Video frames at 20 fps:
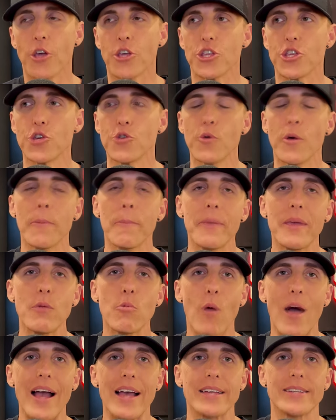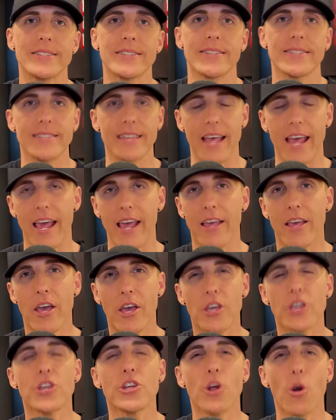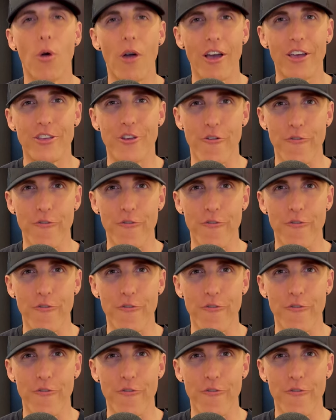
You would be wise to say, you know what,